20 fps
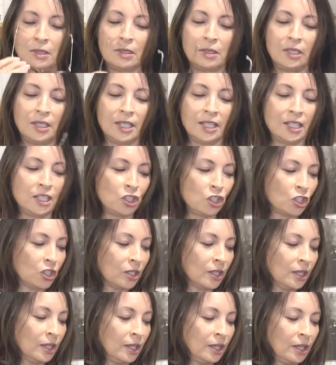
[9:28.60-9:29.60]
dish.
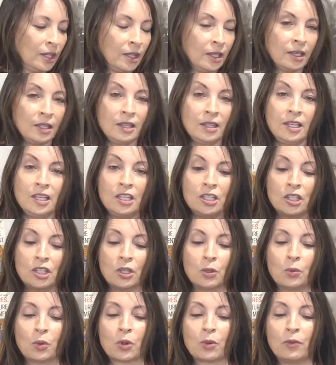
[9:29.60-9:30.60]
These
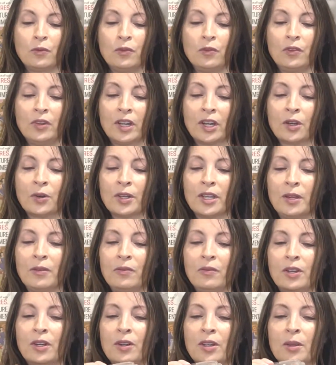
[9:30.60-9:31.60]
were very,
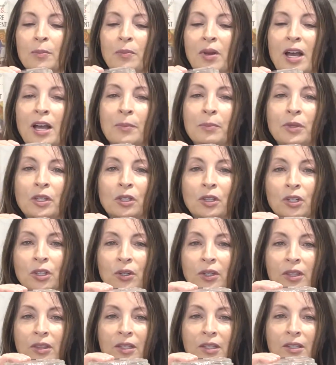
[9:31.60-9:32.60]
very popular
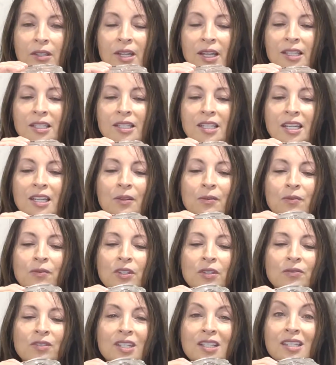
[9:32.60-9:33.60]
in the
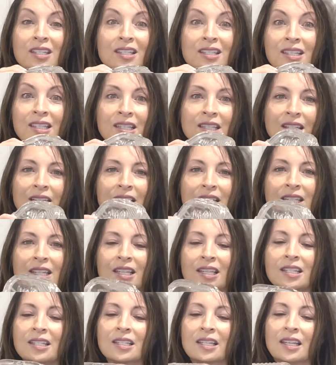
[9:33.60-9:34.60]
1950s and
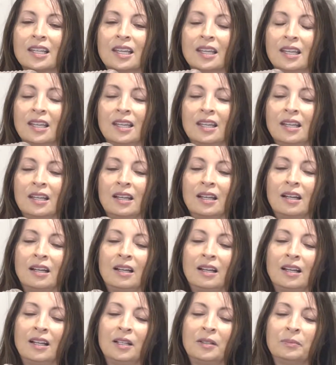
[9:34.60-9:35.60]
60s.
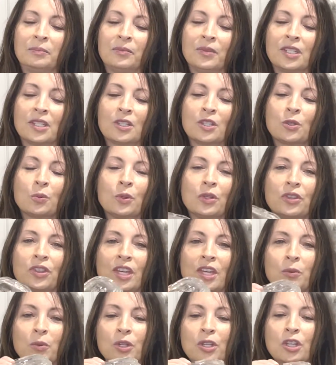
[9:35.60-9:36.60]
This is what
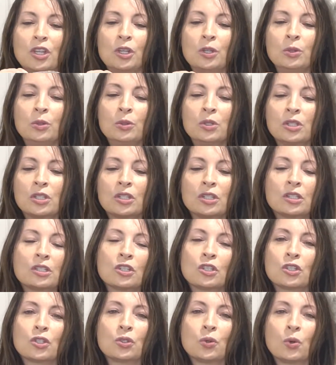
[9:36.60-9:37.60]
they would use to
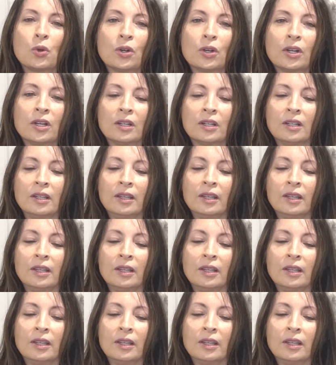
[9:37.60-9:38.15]
store